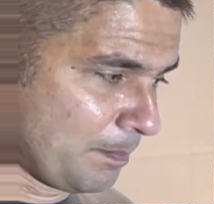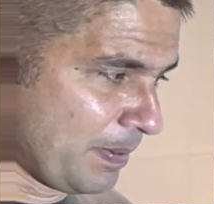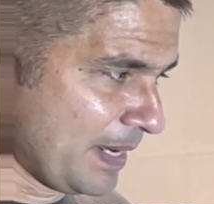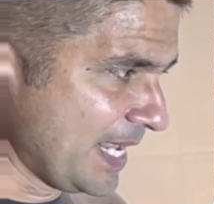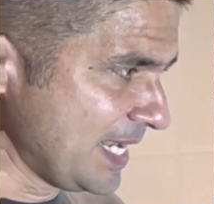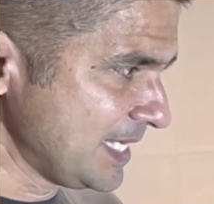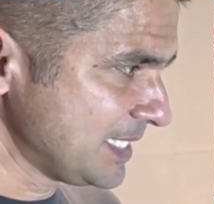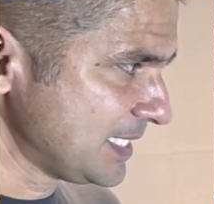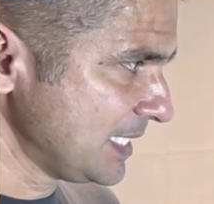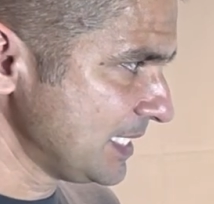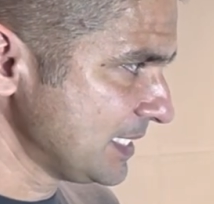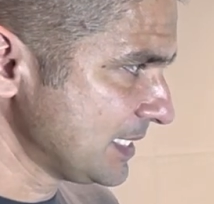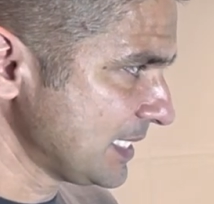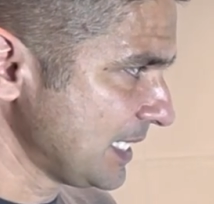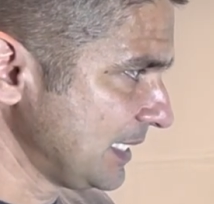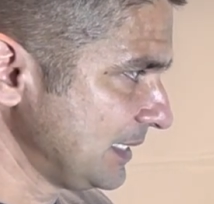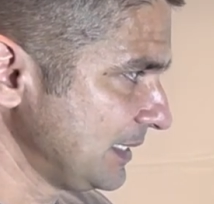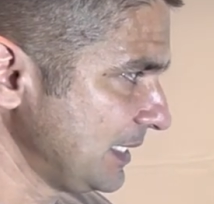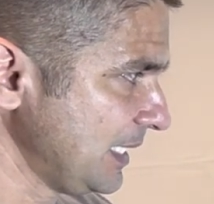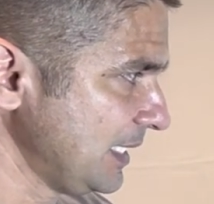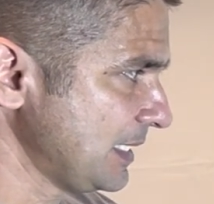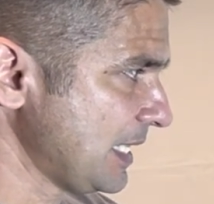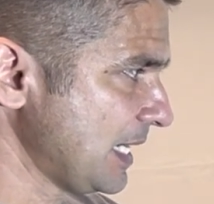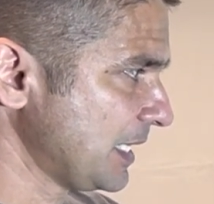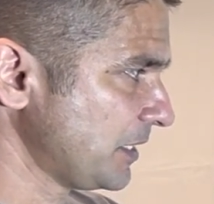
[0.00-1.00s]
places, and
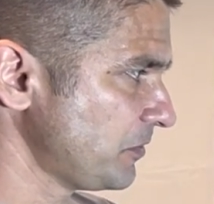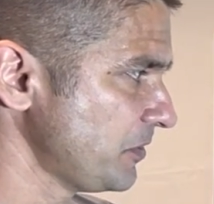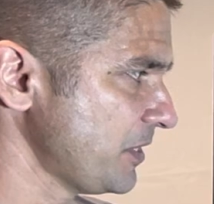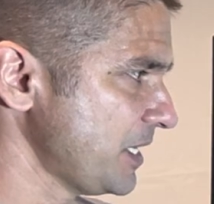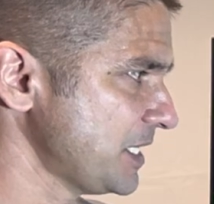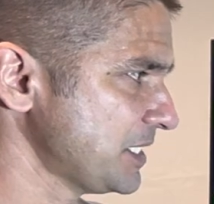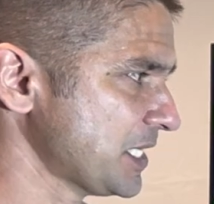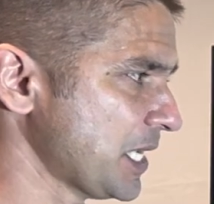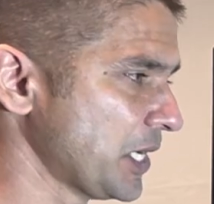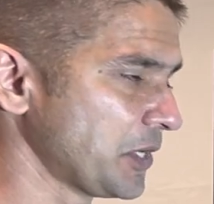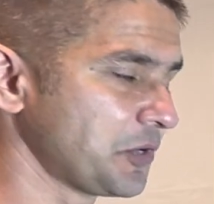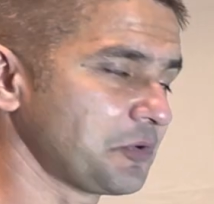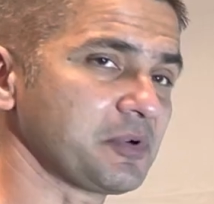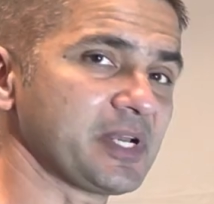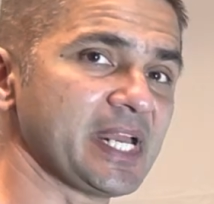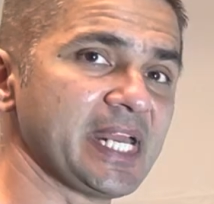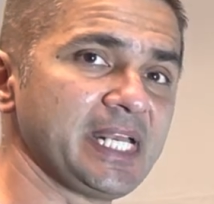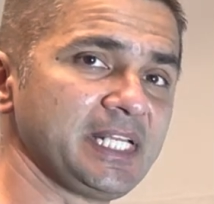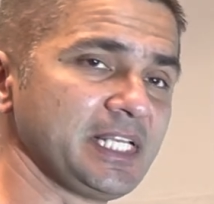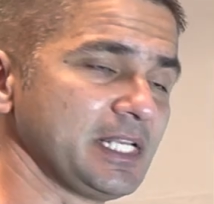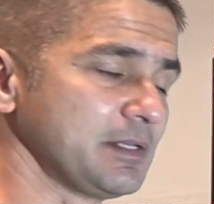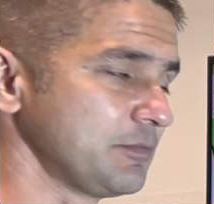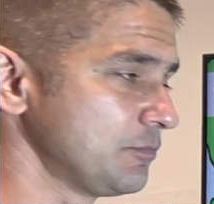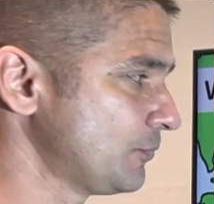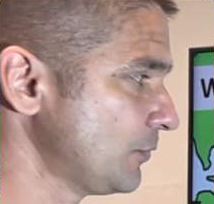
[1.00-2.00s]
then that creates a
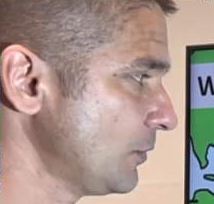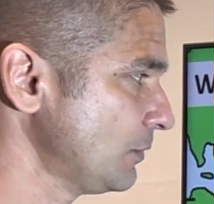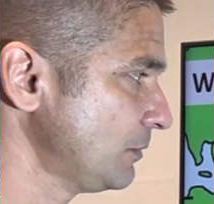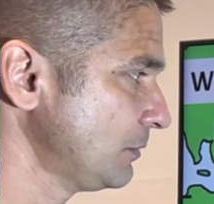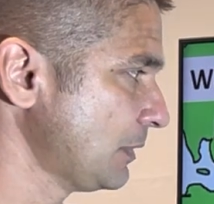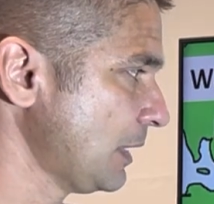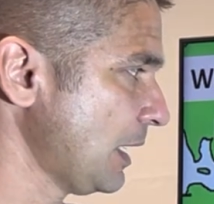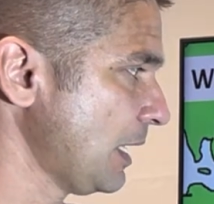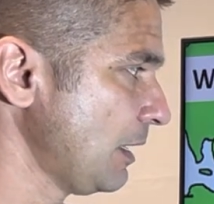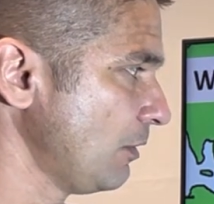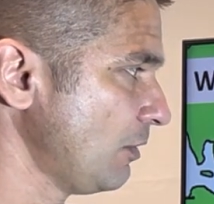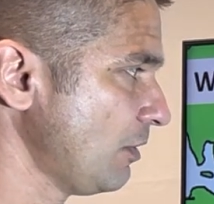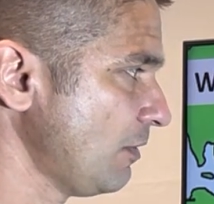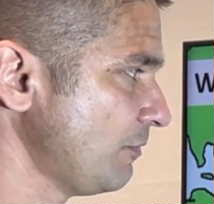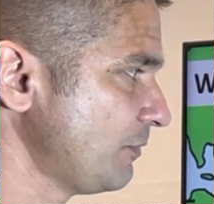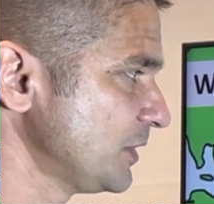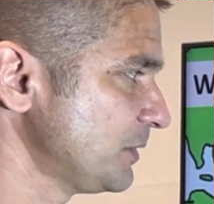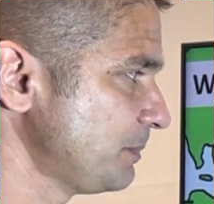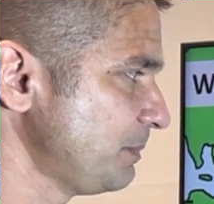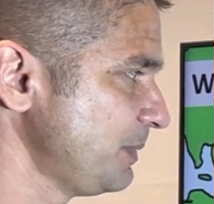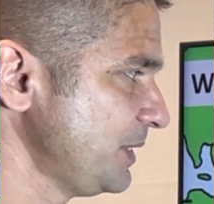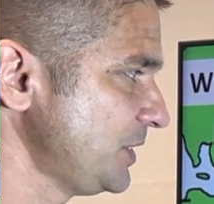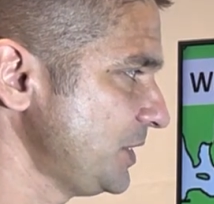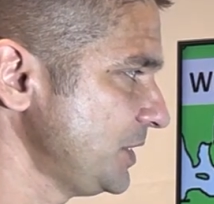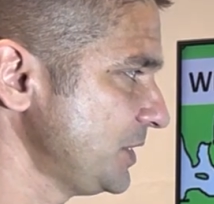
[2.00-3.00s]
gradient from a lot of
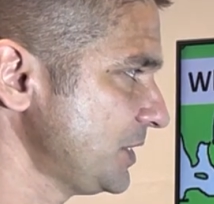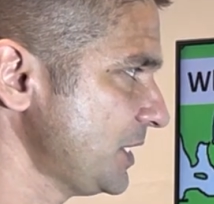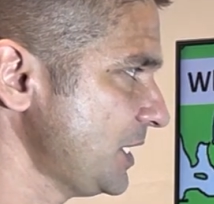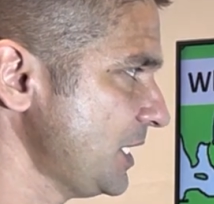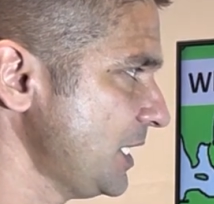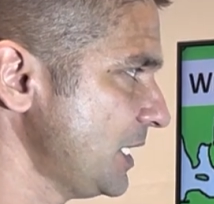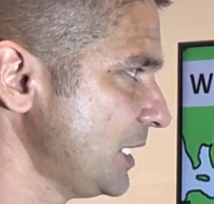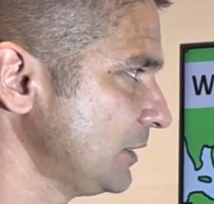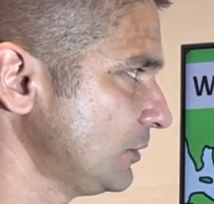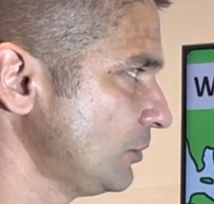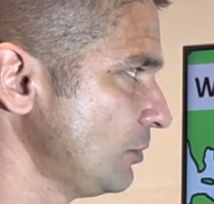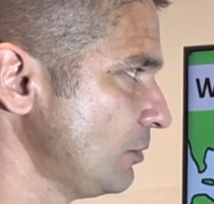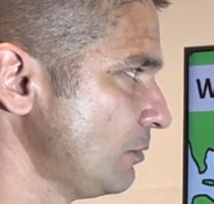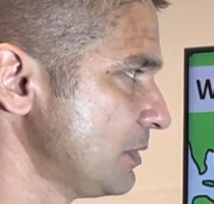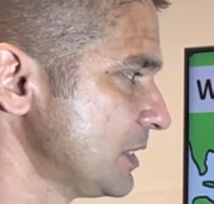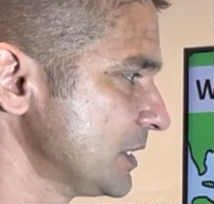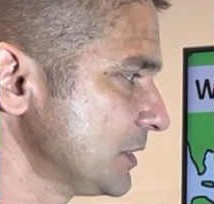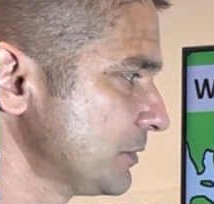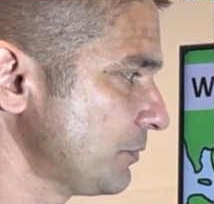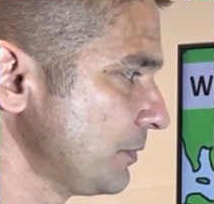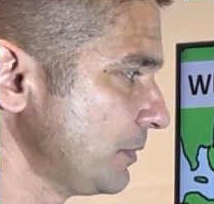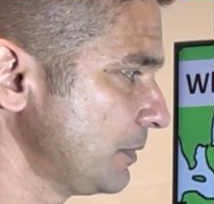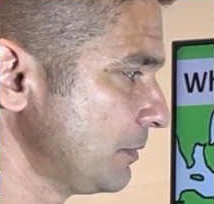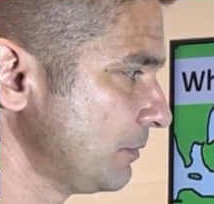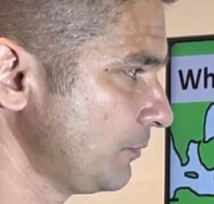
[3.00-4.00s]
species here
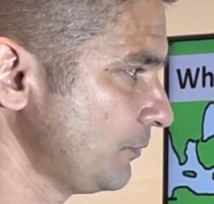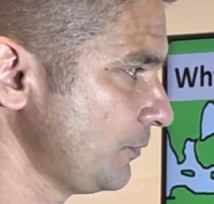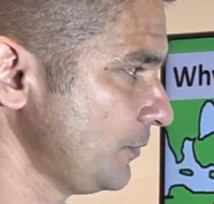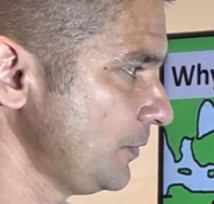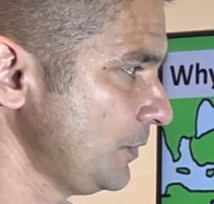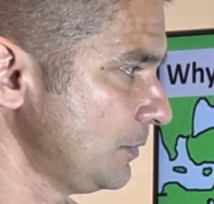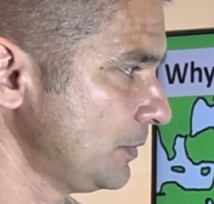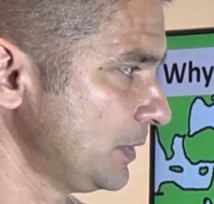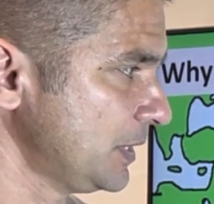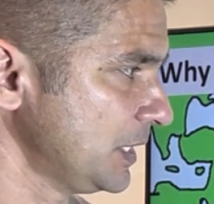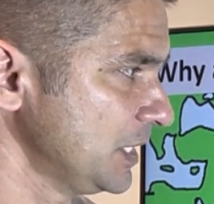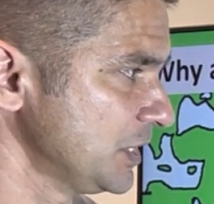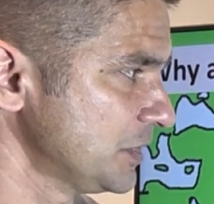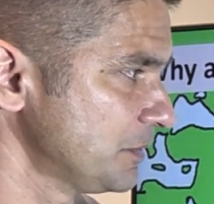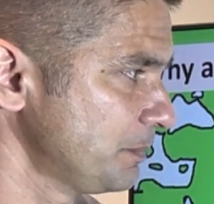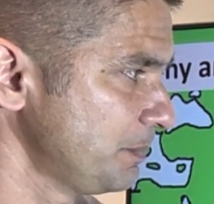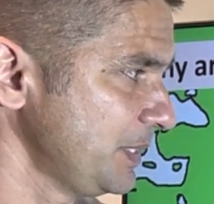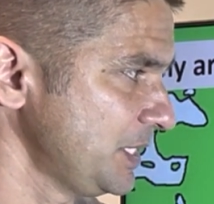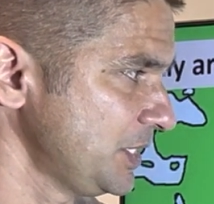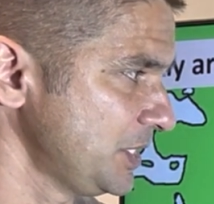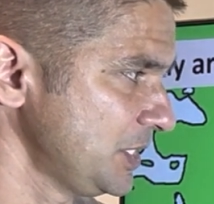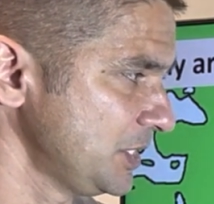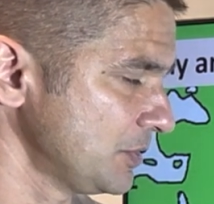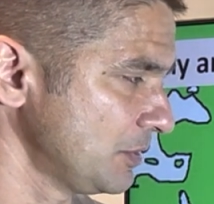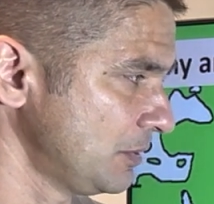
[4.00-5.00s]
towards fewer
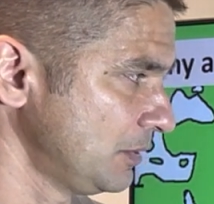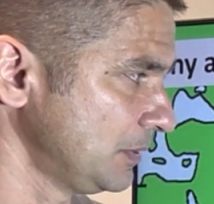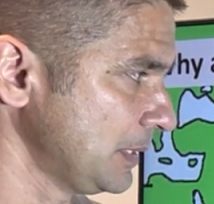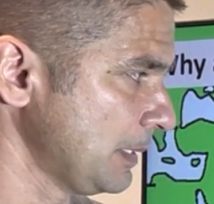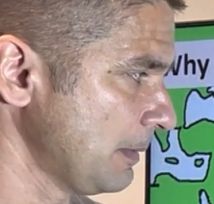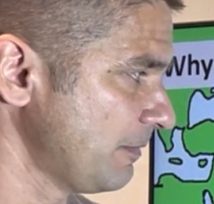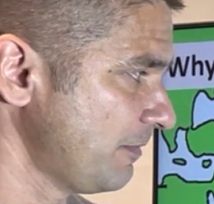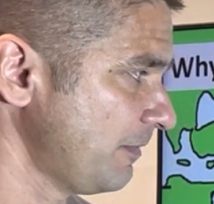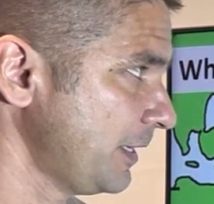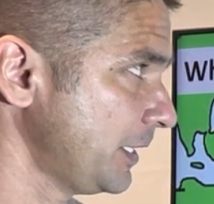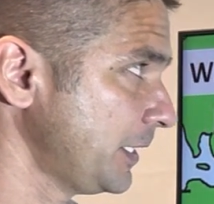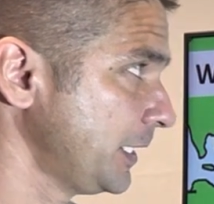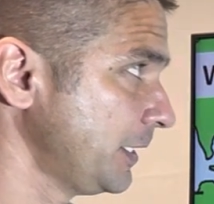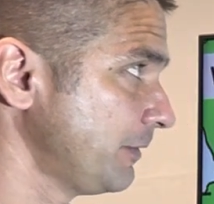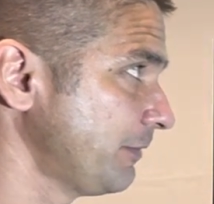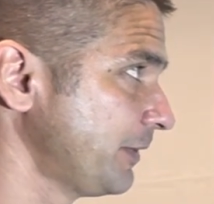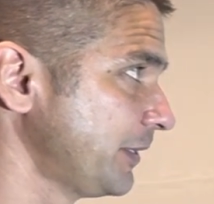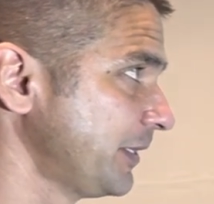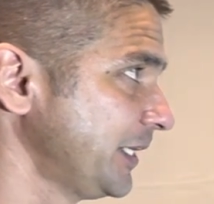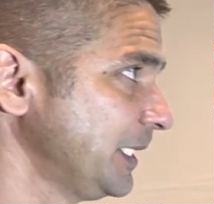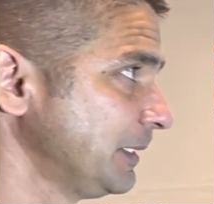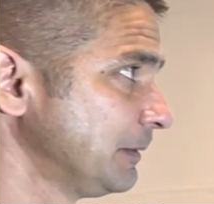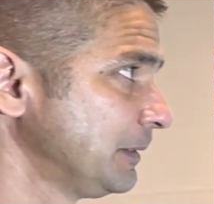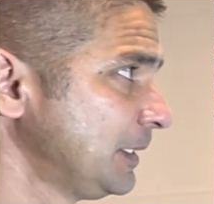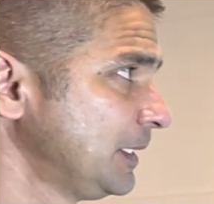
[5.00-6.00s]
species on the
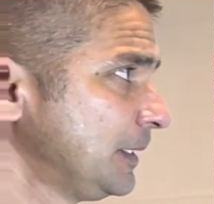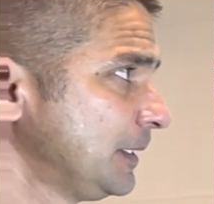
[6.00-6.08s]
periphery.